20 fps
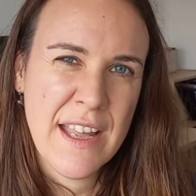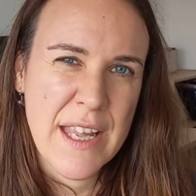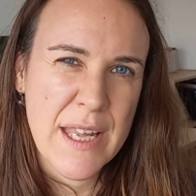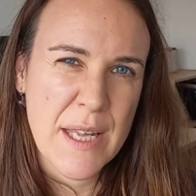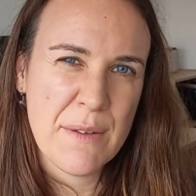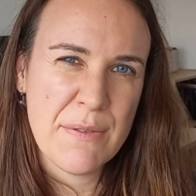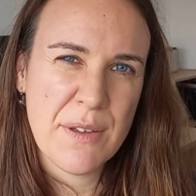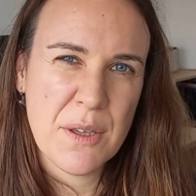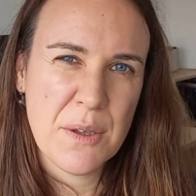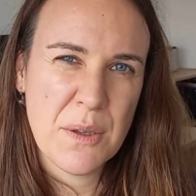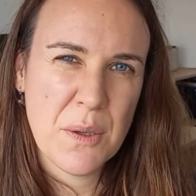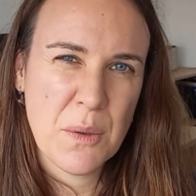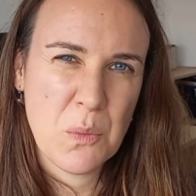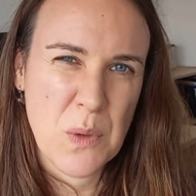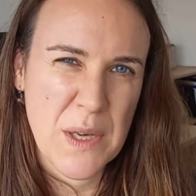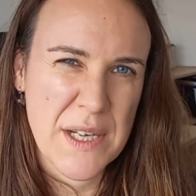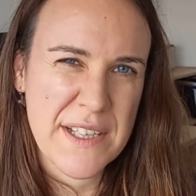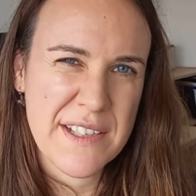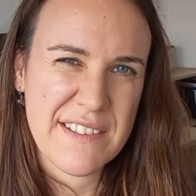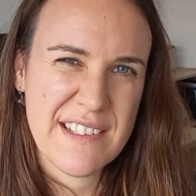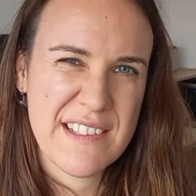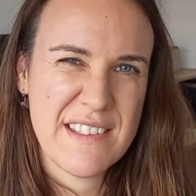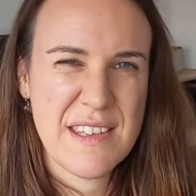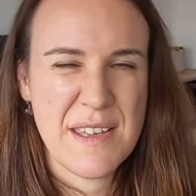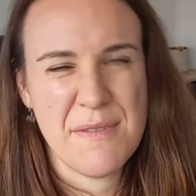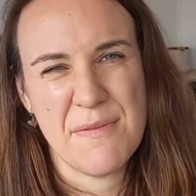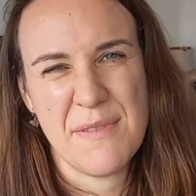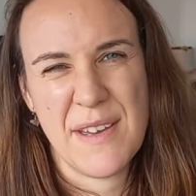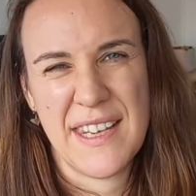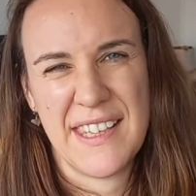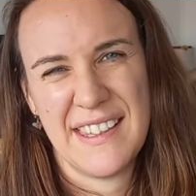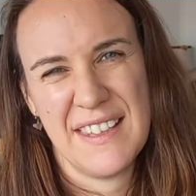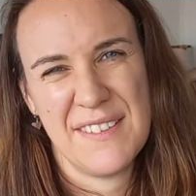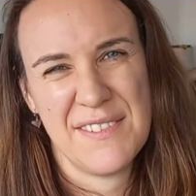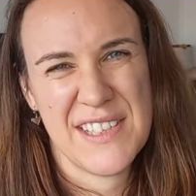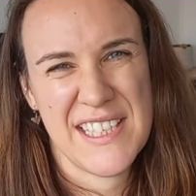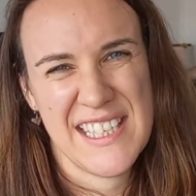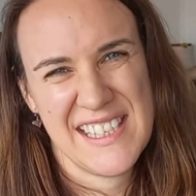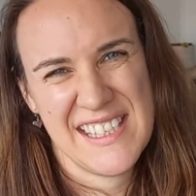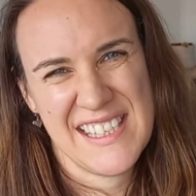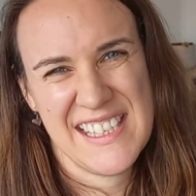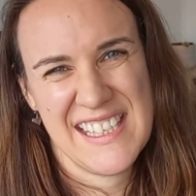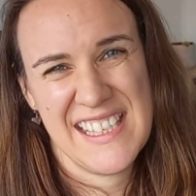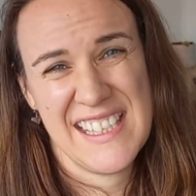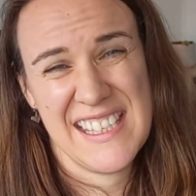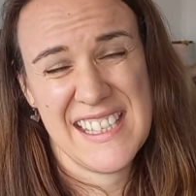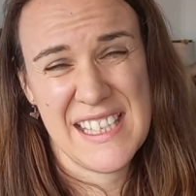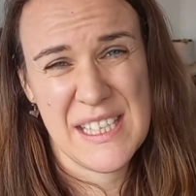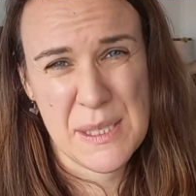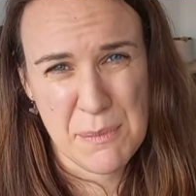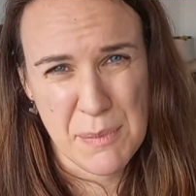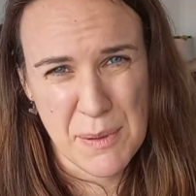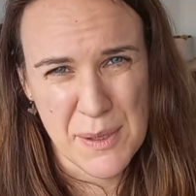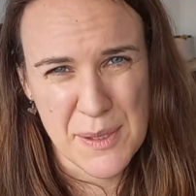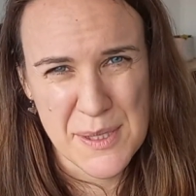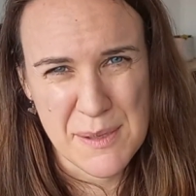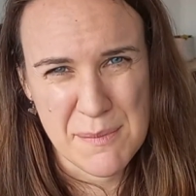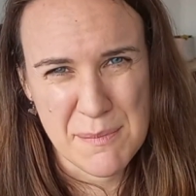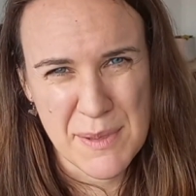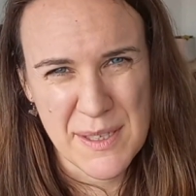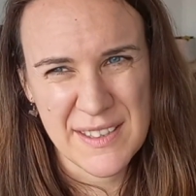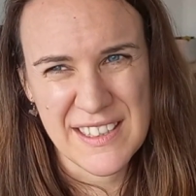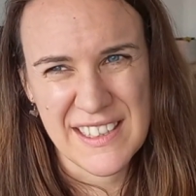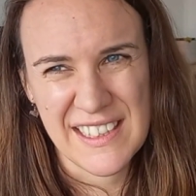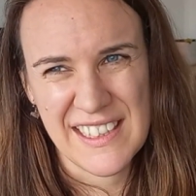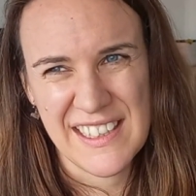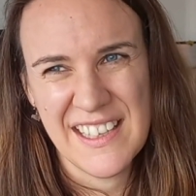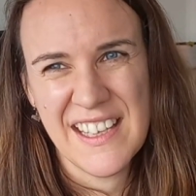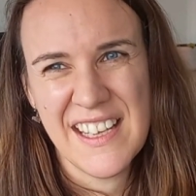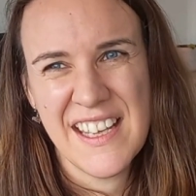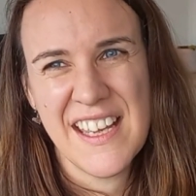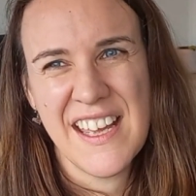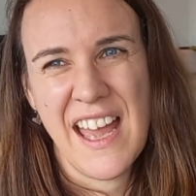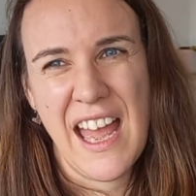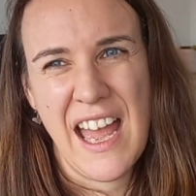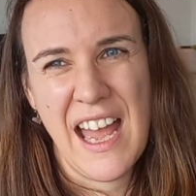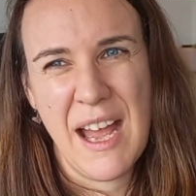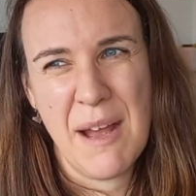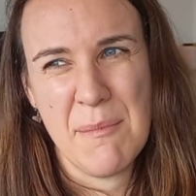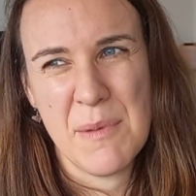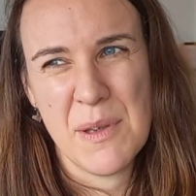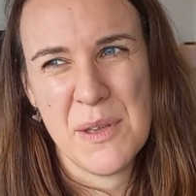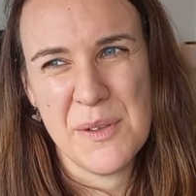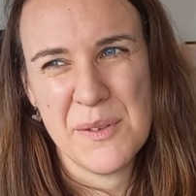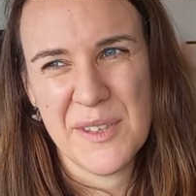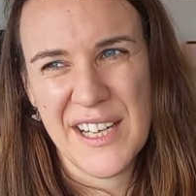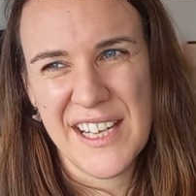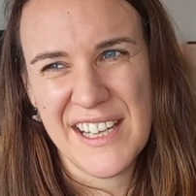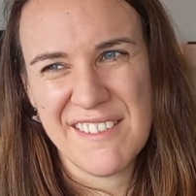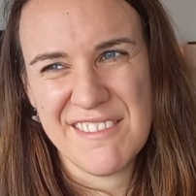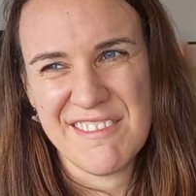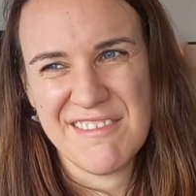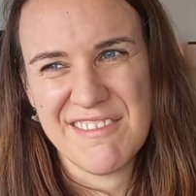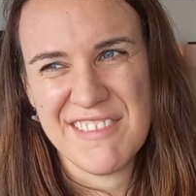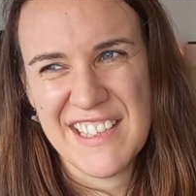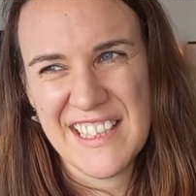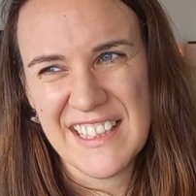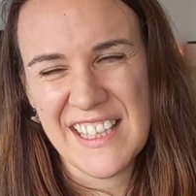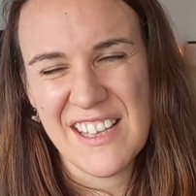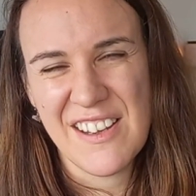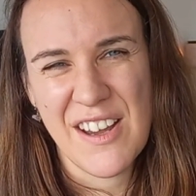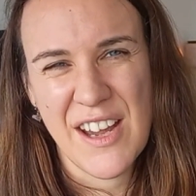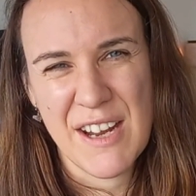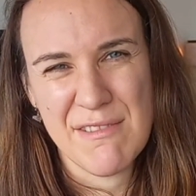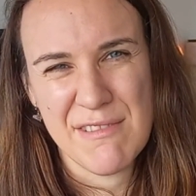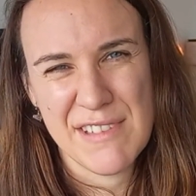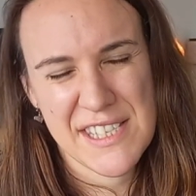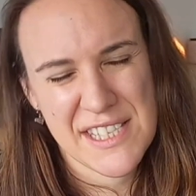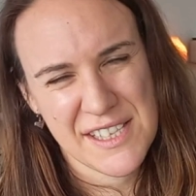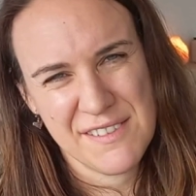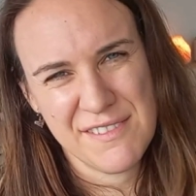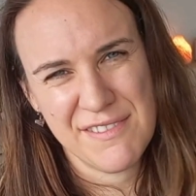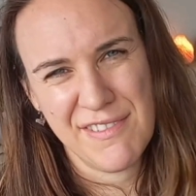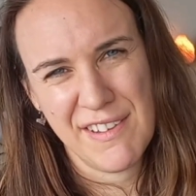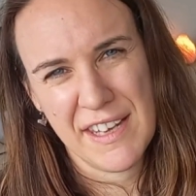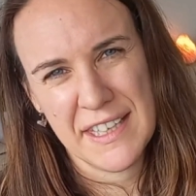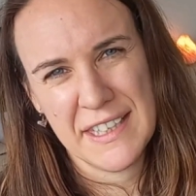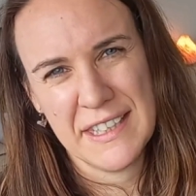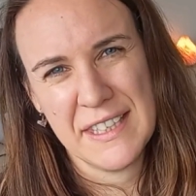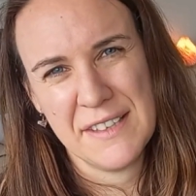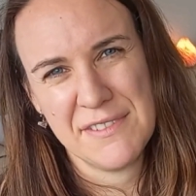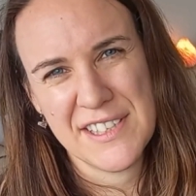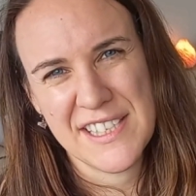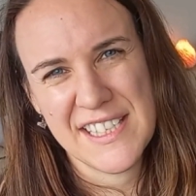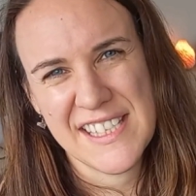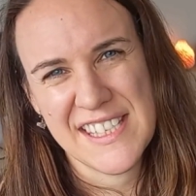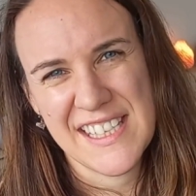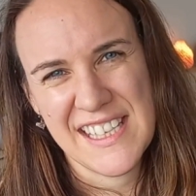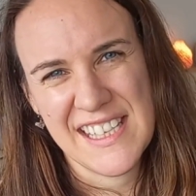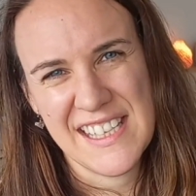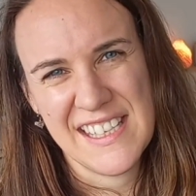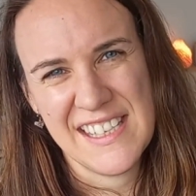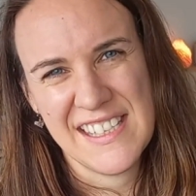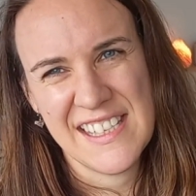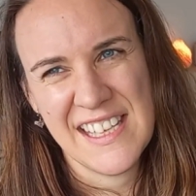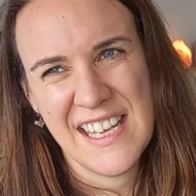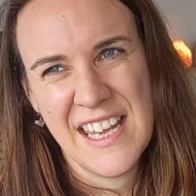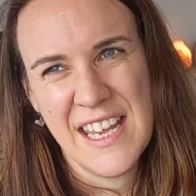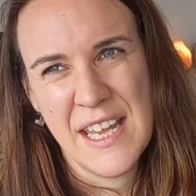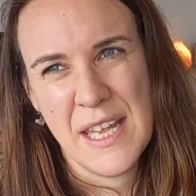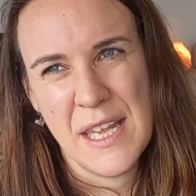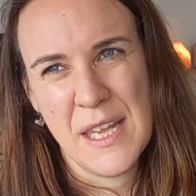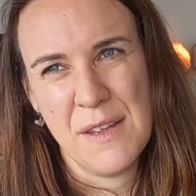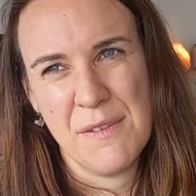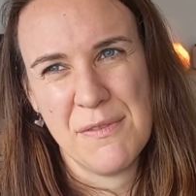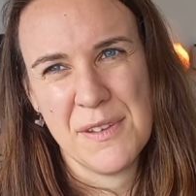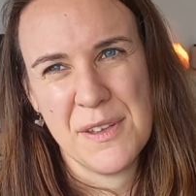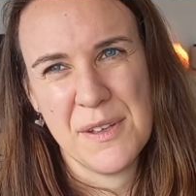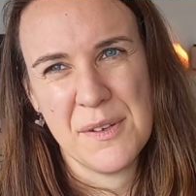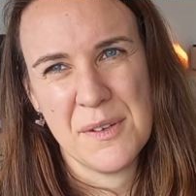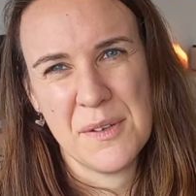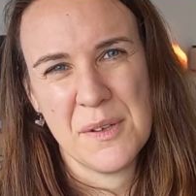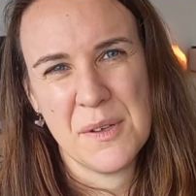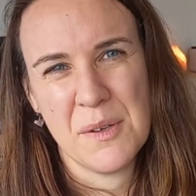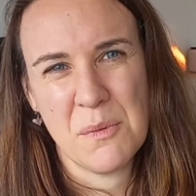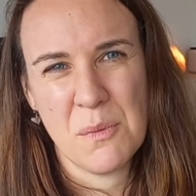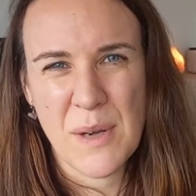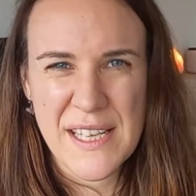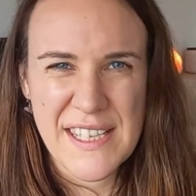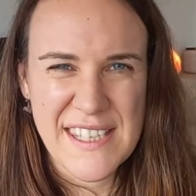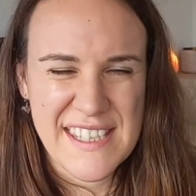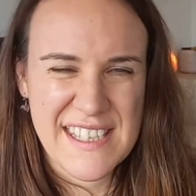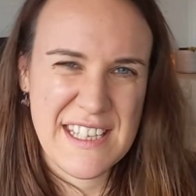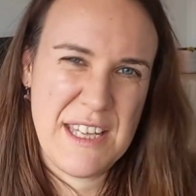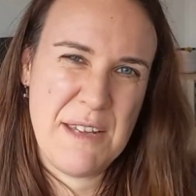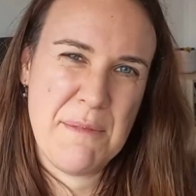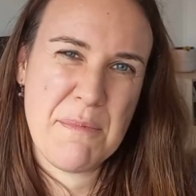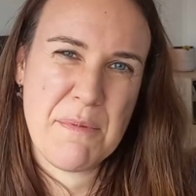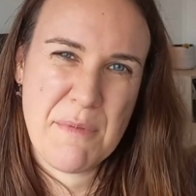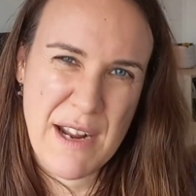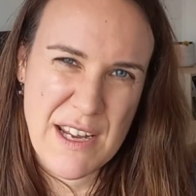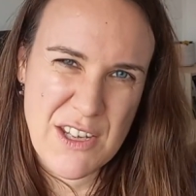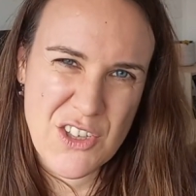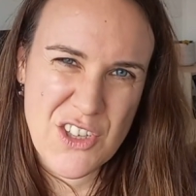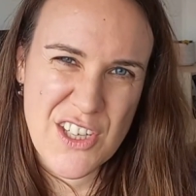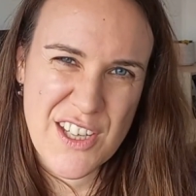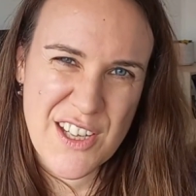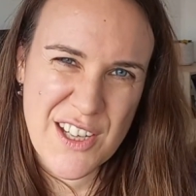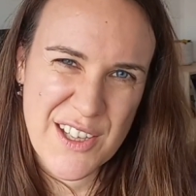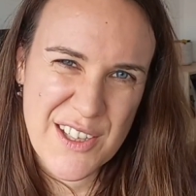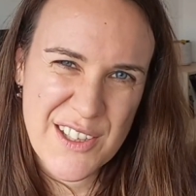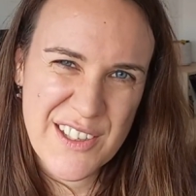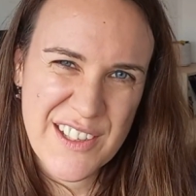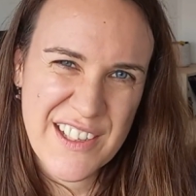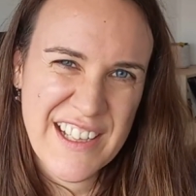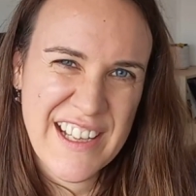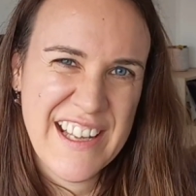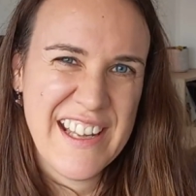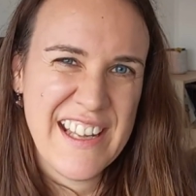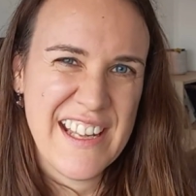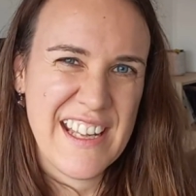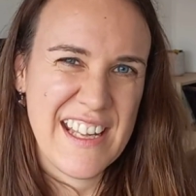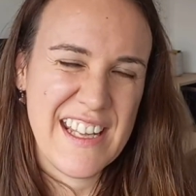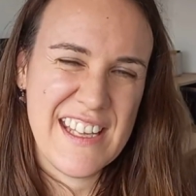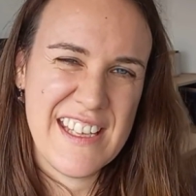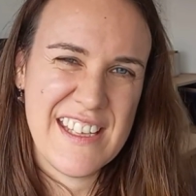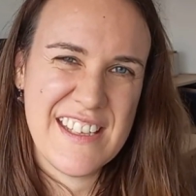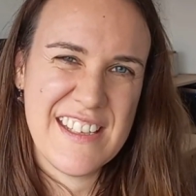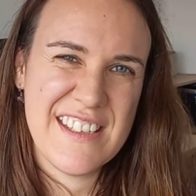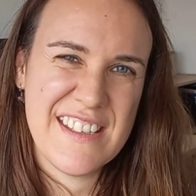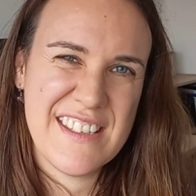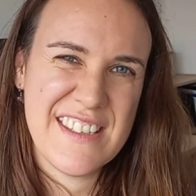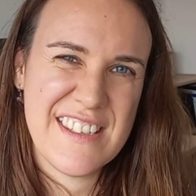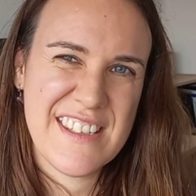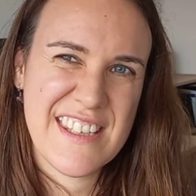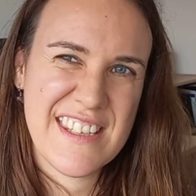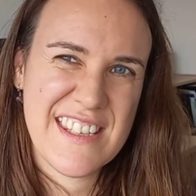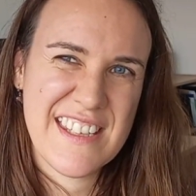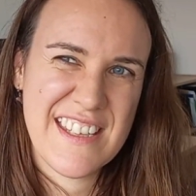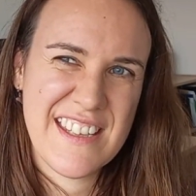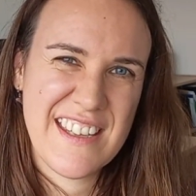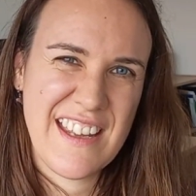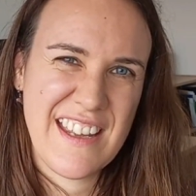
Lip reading: If you're wondering if fatty liver disease is a possibility, you're at really high risk of fatty liver disease if your waist to hip ratio is